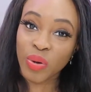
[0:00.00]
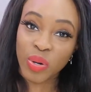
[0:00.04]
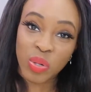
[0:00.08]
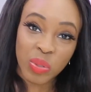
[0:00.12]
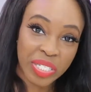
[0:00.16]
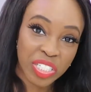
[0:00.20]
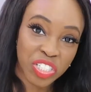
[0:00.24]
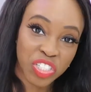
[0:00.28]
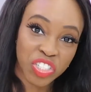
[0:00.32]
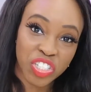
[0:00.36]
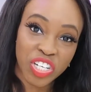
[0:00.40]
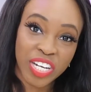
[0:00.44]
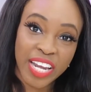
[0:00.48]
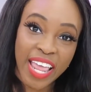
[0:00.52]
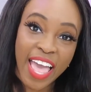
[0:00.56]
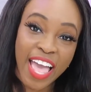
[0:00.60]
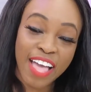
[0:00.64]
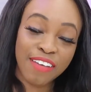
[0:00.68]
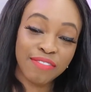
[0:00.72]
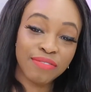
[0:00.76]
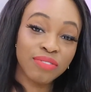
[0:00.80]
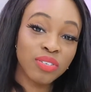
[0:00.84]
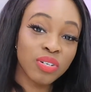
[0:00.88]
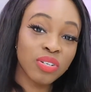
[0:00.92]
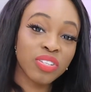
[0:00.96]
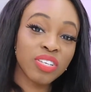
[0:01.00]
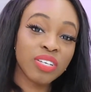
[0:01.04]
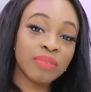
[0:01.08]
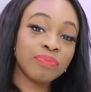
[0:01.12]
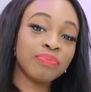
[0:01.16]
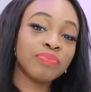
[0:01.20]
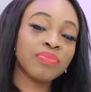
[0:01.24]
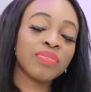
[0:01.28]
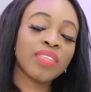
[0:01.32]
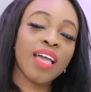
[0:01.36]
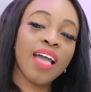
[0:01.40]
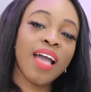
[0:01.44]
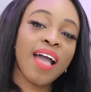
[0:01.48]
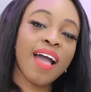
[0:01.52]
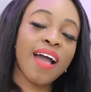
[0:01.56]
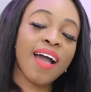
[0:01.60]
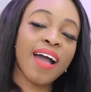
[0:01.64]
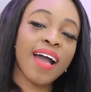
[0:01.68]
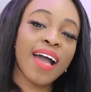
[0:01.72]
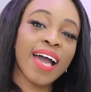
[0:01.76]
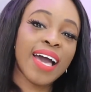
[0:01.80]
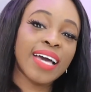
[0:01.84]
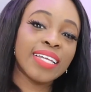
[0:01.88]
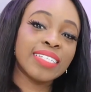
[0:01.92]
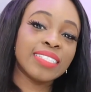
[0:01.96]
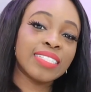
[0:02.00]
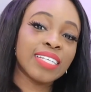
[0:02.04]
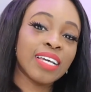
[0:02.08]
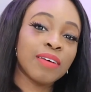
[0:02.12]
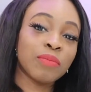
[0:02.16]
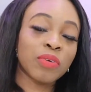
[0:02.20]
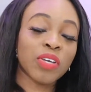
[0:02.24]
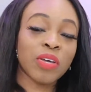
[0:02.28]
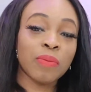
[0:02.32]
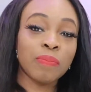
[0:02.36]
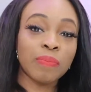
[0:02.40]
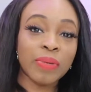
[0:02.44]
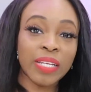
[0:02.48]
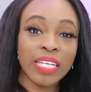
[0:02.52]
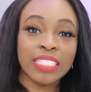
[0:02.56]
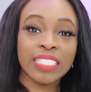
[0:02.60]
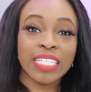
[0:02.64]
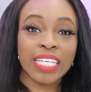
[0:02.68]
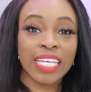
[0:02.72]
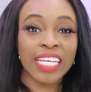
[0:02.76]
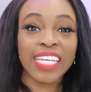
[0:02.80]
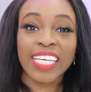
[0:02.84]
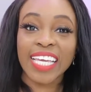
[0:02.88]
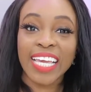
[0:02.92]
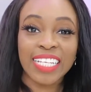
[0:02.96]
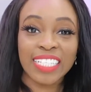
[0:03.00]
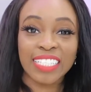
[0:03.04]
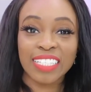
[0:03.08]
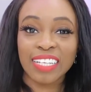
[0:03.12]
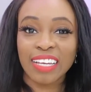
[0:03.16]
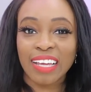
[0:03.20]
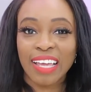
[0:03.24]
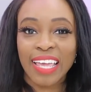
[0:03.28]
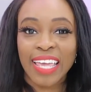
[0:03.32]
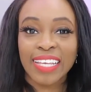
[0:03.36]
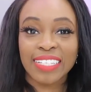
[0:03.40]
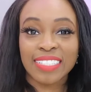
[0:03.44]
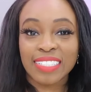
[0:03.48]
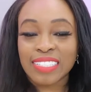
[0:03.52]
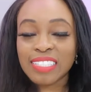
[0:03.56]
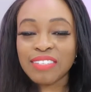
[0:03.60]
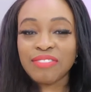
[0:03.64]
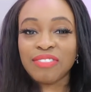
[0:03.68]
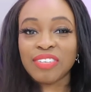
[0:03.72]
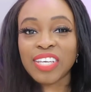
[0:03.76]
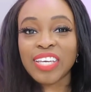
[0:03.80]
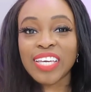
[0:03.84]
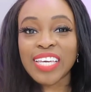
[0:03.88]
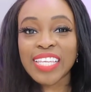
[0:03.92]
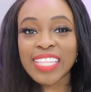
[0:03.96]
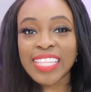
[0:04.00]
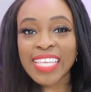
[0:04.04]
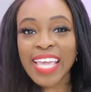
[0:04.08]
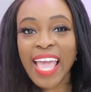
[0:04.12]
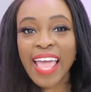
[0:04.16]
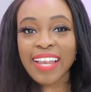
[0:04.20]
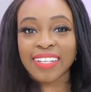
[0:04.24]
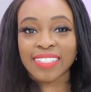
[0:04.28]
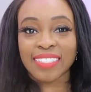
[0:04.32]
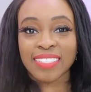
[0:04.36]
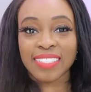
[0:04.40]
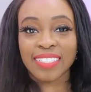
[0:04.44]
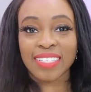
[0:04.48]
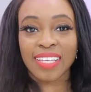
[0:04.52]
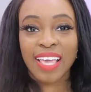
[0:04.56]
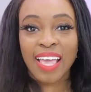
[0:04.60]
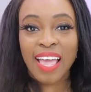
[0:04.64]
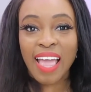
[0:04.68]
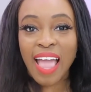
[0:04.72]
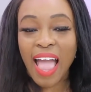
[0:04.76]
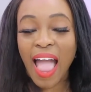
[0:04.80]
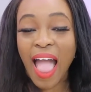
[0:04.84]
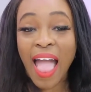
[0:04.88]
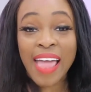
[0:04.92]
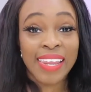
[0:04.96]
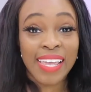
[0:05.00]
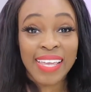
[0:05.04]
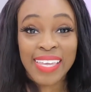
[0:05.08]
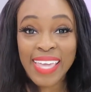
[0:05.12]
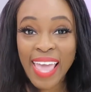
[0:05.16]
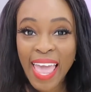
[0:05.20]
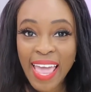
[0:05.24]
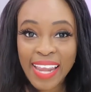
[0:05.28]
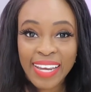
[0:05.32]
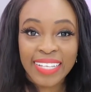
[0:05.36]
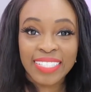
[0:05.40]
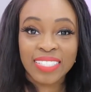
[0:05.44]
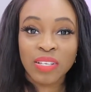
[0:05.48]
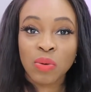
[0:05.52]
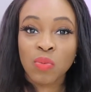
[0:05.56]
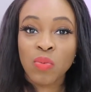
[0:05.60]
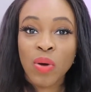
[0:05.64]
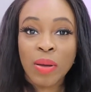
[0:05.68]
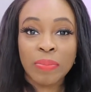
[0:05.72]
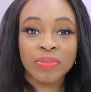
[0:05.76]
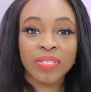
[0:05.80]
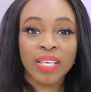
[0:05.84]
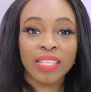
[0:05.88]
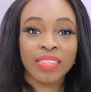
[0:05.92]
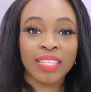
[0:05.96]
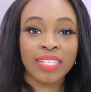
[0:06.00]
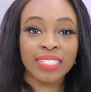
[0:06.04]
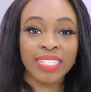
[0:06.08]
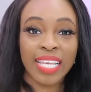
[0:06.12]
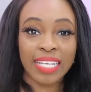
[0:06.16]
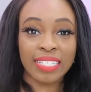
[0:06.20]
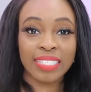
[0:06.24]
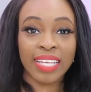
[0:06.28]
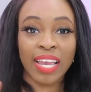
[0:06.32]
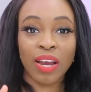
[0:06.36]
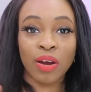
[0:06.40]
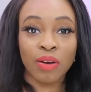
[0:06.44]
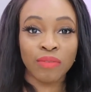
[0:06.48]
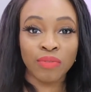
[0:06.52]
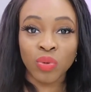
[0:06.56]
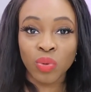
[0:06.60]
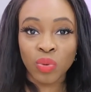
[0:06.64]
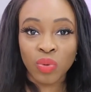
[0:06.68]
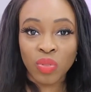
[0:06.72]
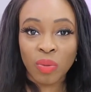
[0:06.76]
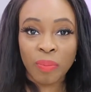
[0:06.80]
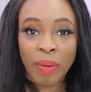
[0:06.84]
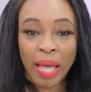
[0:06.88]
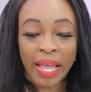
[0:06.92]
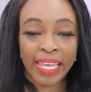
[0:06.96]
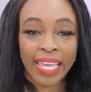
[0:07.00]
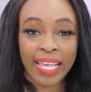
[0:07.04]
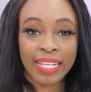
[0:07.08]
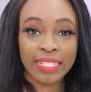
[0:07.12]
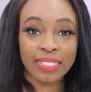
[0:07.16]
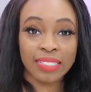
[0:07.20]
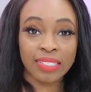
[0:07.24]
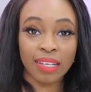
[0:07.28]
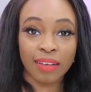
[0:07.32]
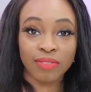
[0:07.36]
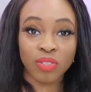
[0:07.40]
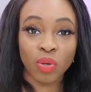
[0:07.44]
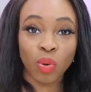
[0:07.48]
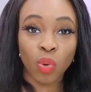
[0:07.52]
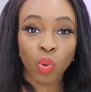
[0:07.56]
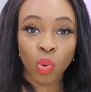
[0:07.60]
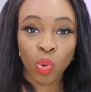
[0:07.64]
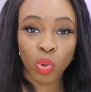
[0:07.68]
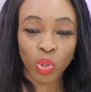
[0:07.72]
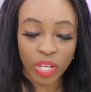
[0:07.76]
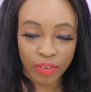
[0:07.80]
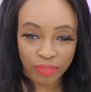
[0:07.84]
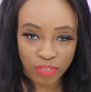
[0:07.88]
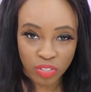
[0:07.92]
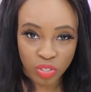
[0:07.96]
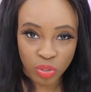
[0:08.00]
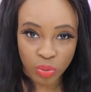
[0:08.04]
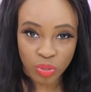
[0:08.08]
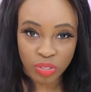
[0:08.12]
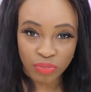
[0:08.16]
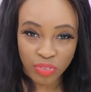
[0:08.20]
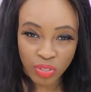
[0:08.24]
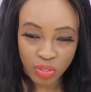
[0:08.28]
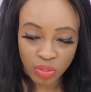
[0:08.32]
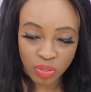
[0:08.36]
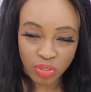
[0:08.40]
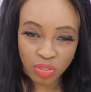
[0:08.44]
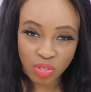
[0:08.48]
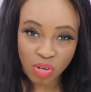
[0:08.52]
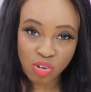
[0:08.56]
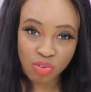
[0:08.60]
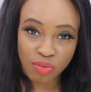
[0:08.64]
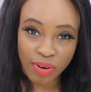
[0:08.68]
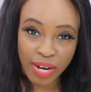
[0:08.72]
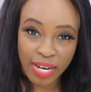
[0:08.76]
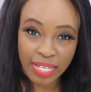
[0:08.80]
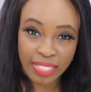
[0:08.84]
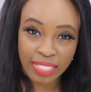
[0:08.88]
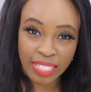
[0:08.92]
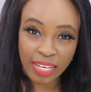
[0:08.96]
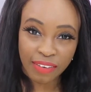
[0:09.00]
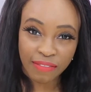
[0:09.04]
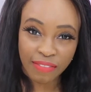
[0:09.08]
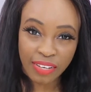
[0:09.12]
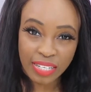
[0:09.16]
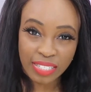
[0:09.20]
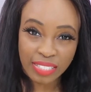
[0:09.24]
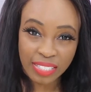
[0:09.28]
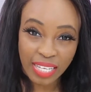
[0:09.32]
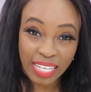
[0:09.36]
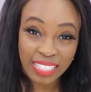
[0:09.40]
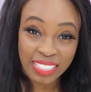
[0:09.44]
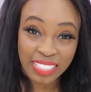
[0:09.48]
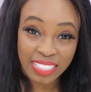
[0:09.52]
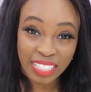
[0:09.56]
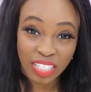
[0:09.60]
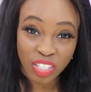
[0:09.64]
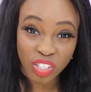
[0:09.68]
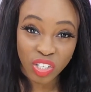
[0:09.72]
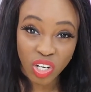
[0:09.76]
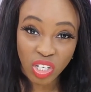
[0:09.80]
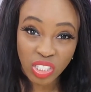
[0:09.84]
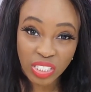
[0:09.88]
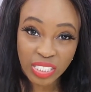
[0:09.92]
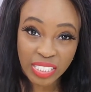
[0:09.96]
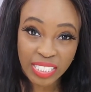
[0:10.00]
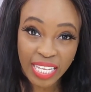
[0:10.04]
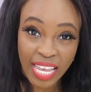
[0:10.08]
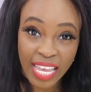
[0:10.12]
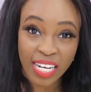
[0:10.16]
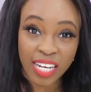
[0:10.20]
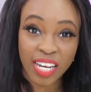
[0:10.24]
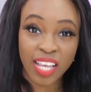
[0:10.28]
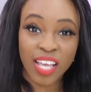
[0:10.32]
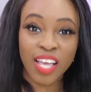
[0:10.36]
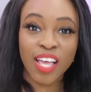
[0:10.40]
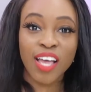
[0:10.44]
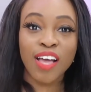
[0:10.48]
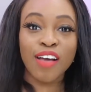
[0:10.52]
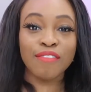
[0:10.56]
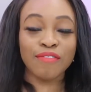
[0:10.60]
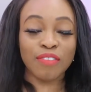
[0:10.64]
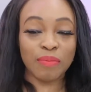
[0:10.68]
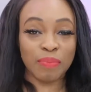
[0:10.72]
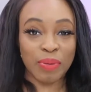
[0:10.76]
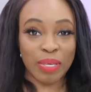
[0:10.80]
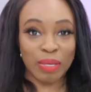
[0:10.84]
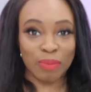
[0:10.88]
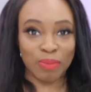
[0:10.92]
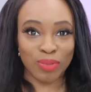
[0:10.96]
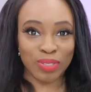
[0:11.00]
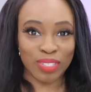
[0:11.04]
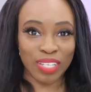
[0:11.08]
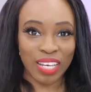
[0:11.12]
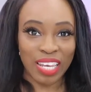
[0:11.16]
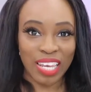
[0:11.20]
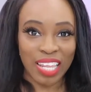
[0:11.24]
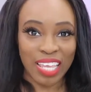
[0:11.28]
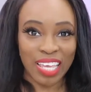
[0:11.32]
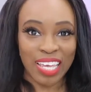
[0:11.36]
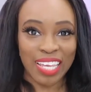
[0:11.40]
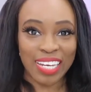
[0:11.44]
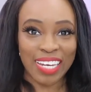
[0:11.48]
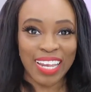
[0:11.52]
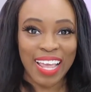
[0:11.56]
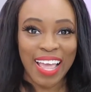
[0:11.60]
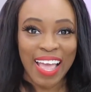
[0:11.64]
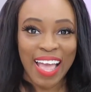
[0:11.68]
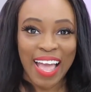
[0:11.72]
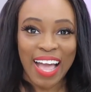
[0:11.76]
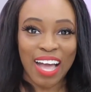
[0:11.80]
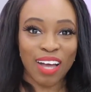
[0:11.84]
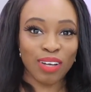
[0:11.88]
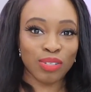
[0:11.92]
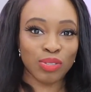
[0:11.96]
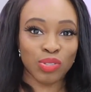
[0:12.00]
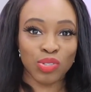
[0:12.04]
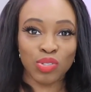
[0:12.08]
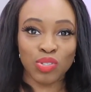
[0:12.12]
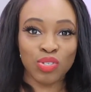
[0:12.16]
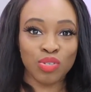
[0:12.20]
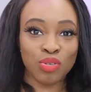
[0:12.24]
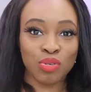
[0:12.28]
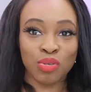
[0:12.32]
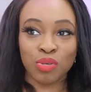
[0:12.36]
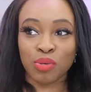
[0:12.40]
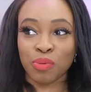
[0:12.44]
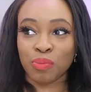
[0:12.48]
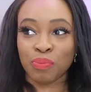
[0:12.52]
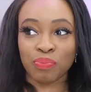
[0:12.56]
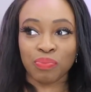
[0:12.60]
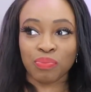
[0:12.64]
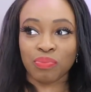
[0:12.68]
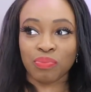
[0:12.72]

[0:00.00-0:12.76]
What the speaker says: questionnaire for them, and completing and getting a certificate at the end. And again, it's a website that takes care of all the back end stuff. So all you have to do is focus on creating fantastic content for people to learn how to do